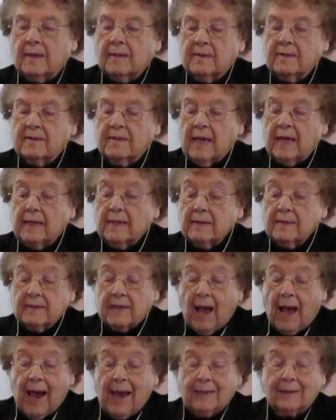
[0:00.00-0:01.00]
set
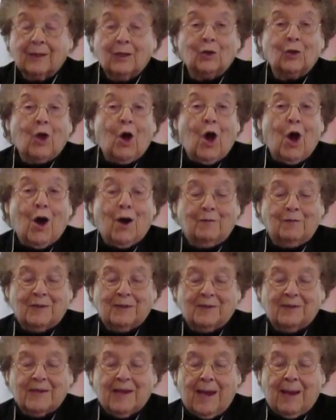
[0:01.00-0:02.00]
aside the law of
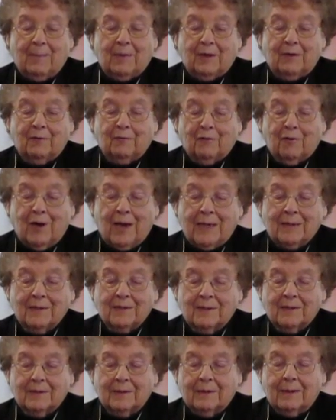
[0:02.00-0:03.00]
the Sabbath of
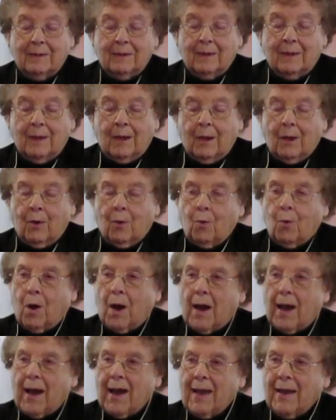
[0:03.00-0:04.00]
rest.
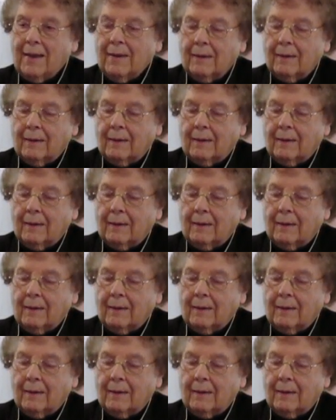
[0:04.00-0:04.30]
Why?